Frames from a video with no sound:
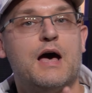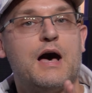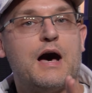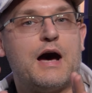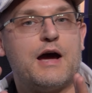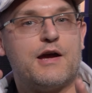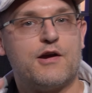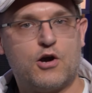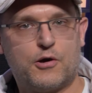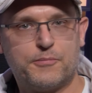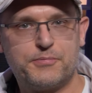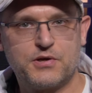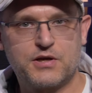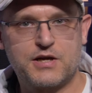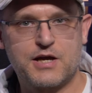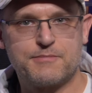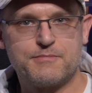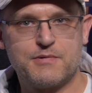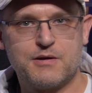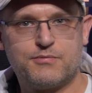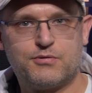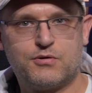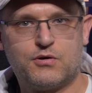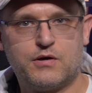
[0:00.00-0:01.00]
I hope you get
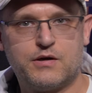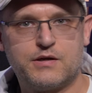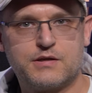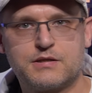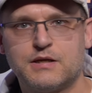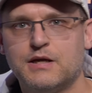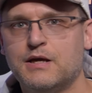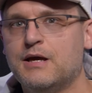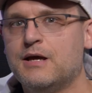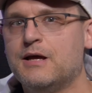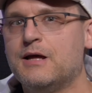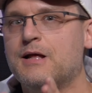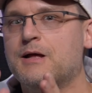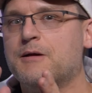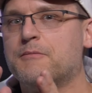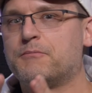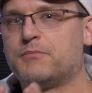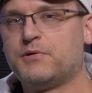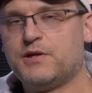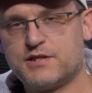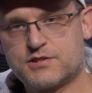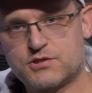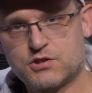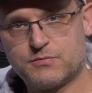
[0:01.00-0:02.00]
my point.
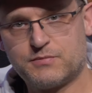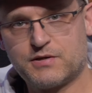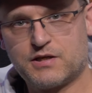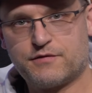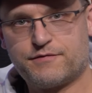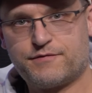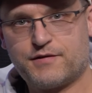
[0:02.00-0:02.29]
Please do me a